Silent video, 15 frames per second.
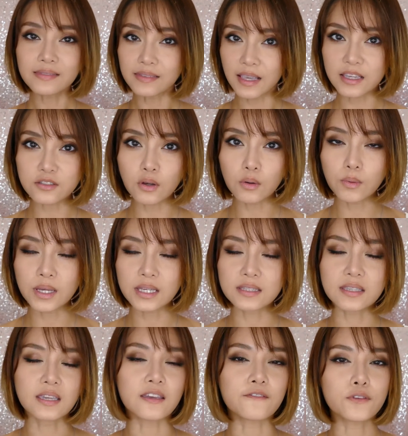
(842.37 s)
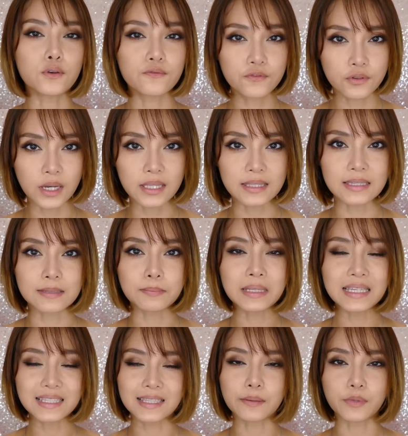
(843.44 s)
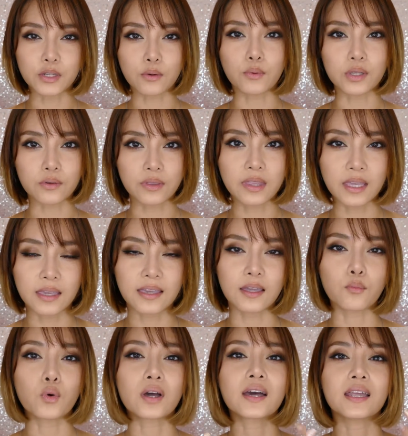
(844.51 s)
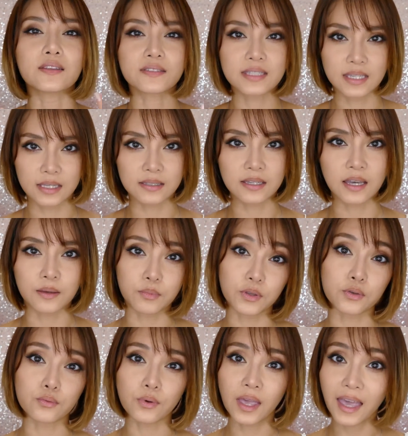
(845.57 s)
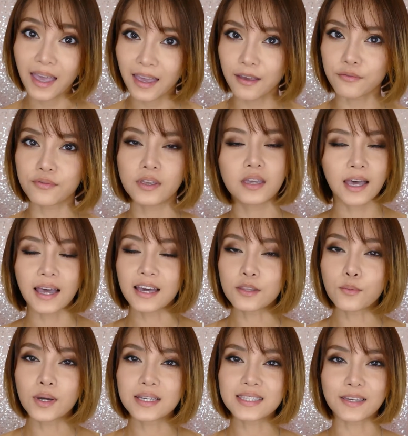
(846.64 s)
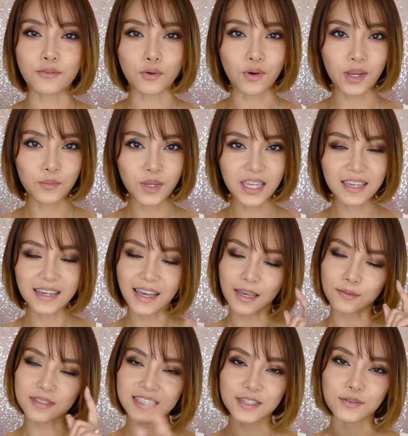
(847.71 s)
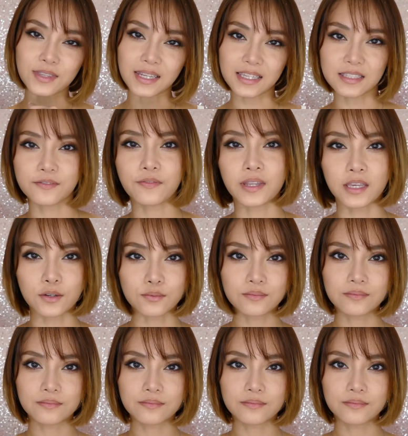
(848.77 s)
As always, if you've tried this, please let me know what you think and what kind of skin type you have. Otherwise, have a great week. I will see you in the next video.